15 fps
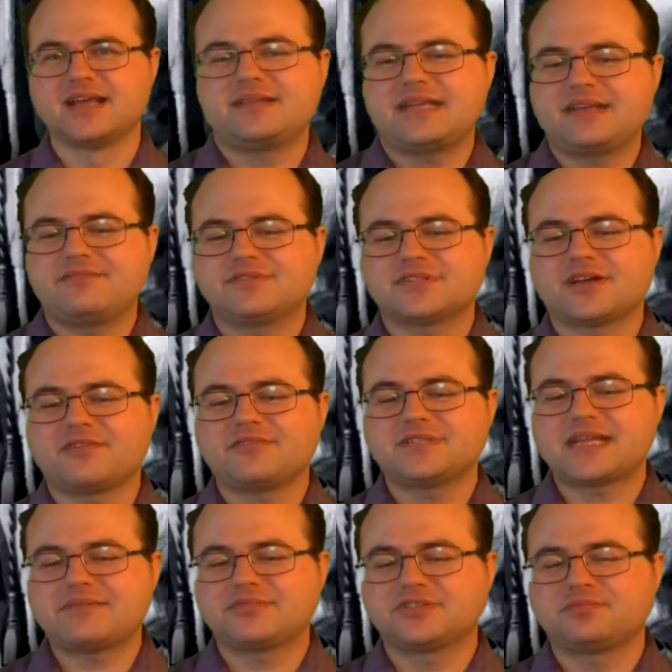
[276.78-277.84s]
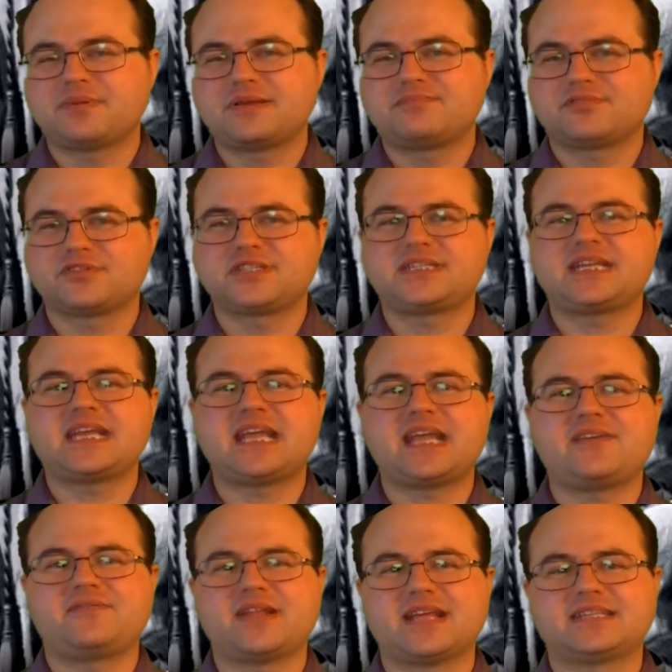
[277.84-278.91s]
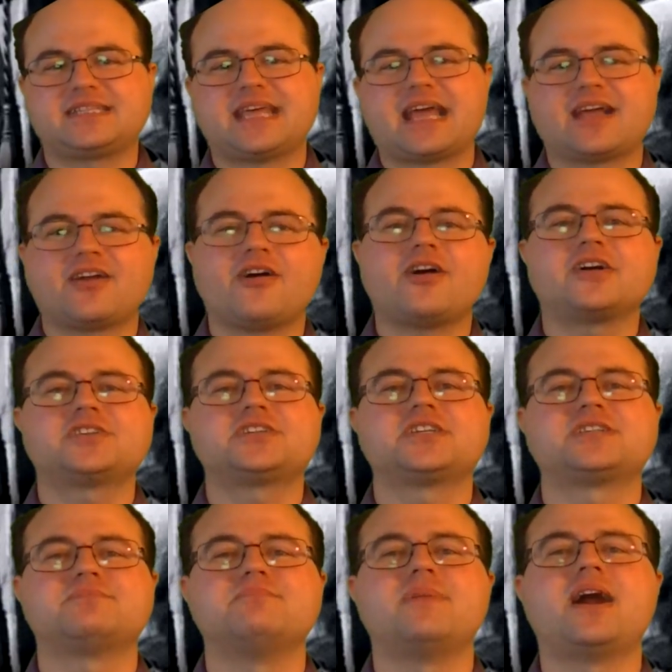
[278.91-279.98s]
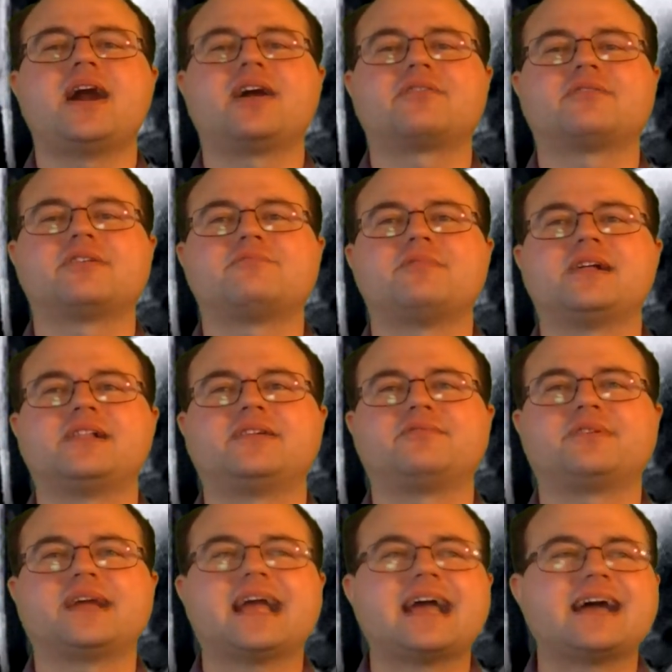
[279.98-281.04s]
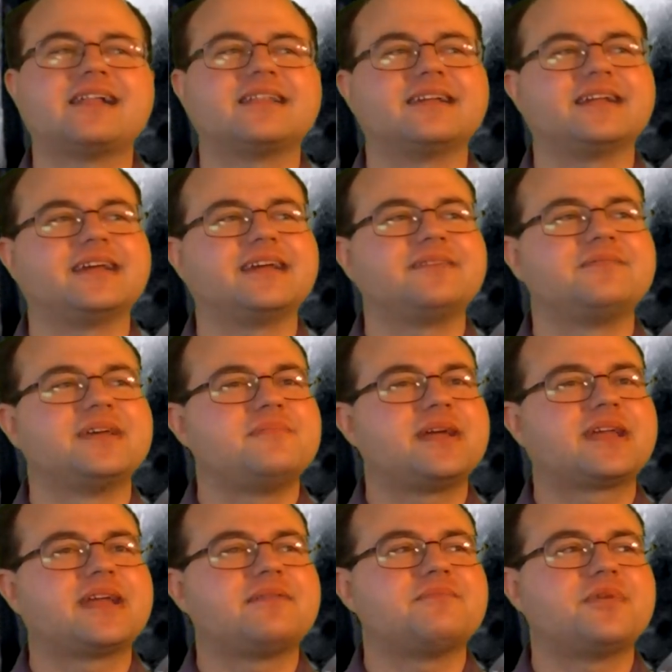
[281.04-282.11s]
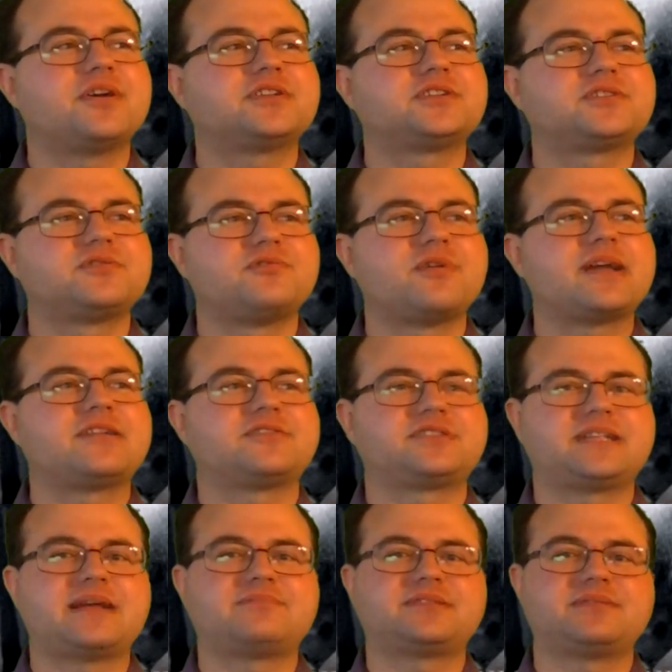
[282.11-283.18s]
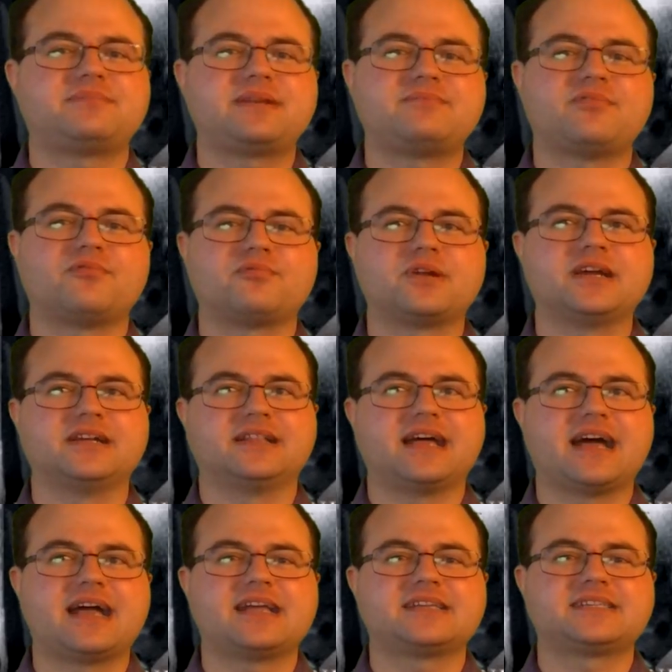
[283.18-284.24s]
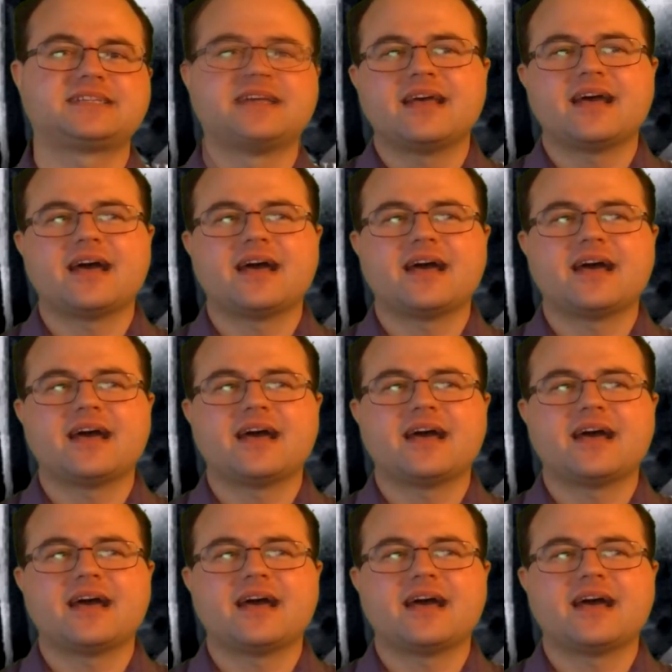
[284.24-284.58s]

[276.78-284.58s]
He was always able to be perceived as that cautious moderate while in reality making much greater steps than people realized.